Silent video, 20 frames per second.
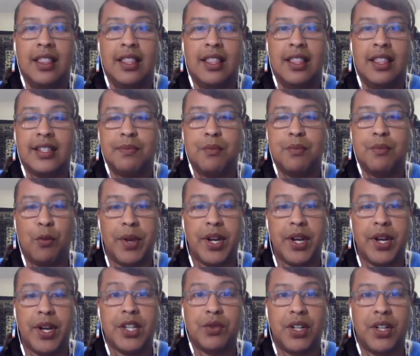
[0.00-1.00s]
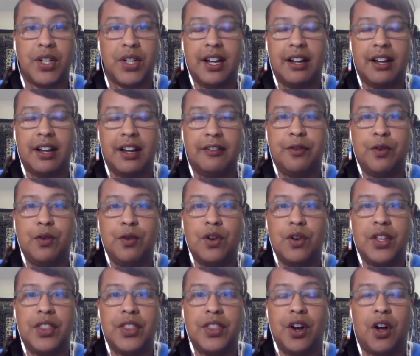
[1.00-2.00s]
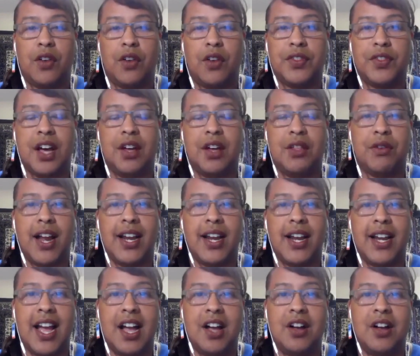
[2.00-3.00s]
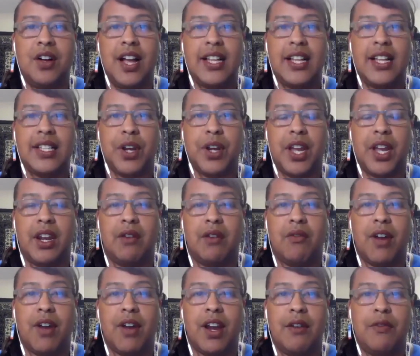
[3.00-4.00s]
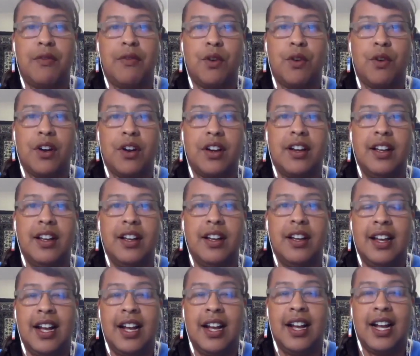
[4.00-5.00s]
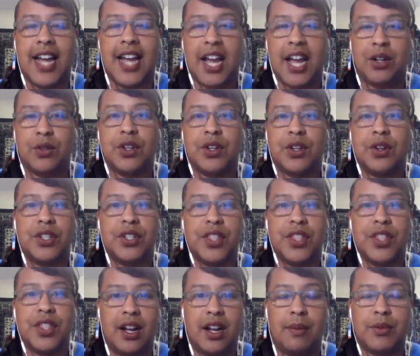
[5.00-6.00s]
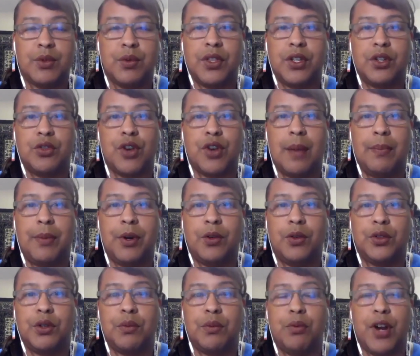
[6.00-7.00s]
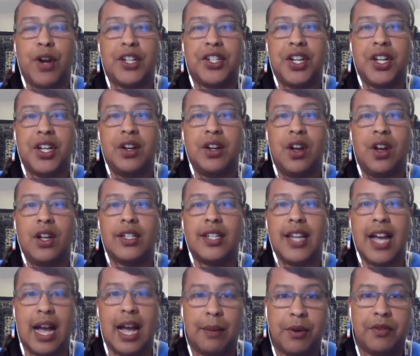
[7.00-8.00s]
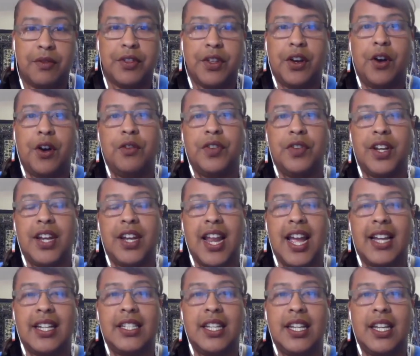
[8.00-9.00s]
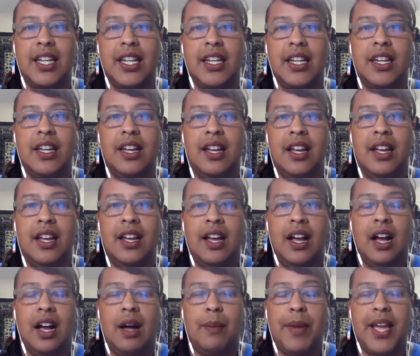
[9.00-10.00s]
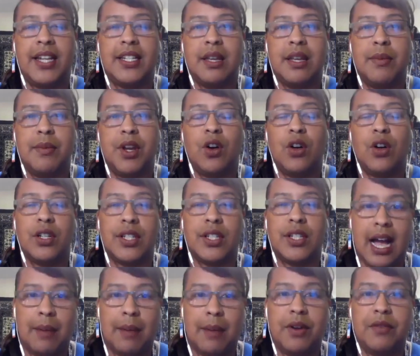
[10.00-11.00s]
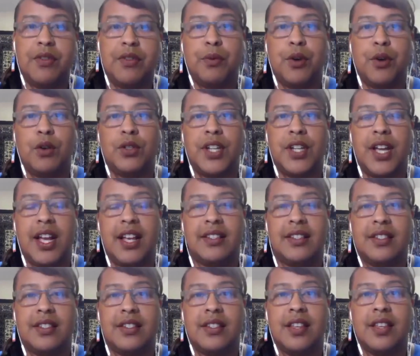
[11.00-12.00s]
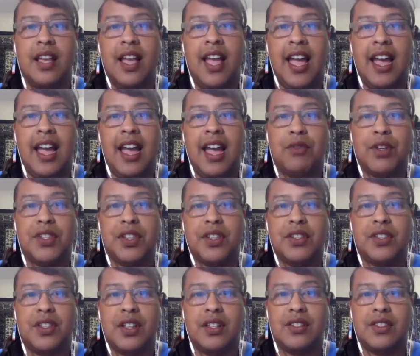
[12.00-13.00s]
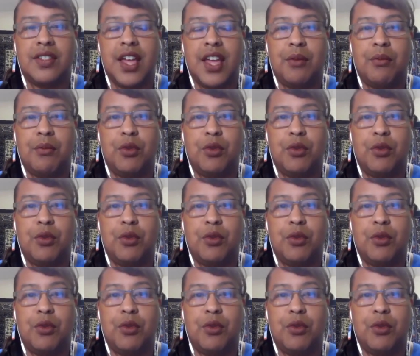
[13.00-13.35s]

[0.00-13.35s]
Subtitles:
This moment is really tough for the Gulf South right now as we're getting ready for a tidal surge that comes with a tropical depression on top of the COVID-19 pandemic, on top of the protests and resistance that are